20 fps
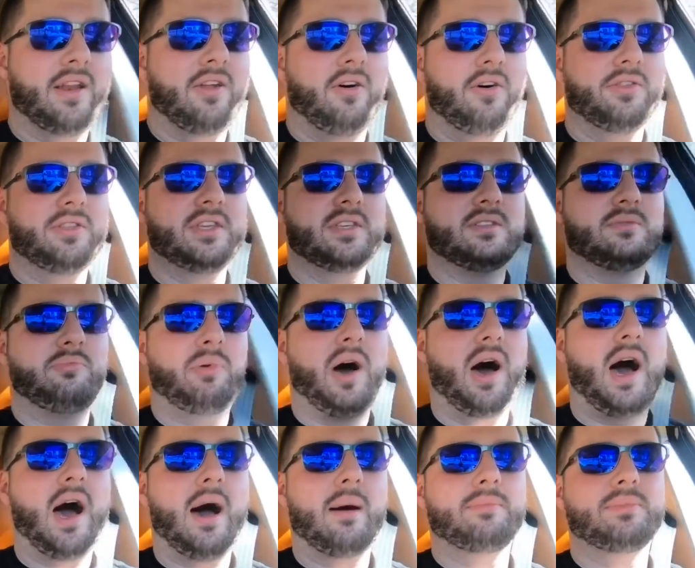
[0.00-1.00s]
all these
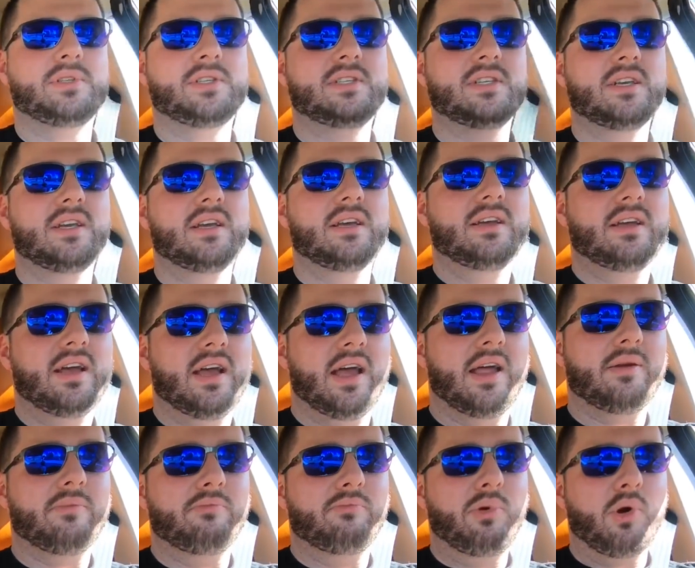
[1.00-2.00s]
pops
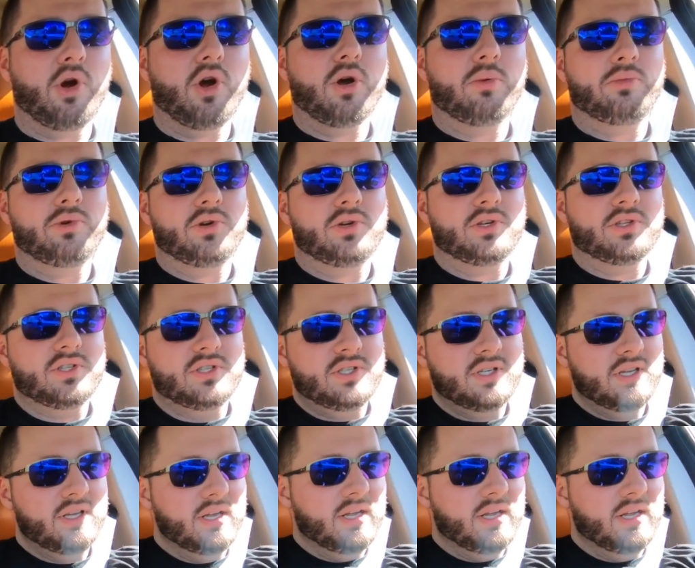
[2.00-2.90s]
and burbles,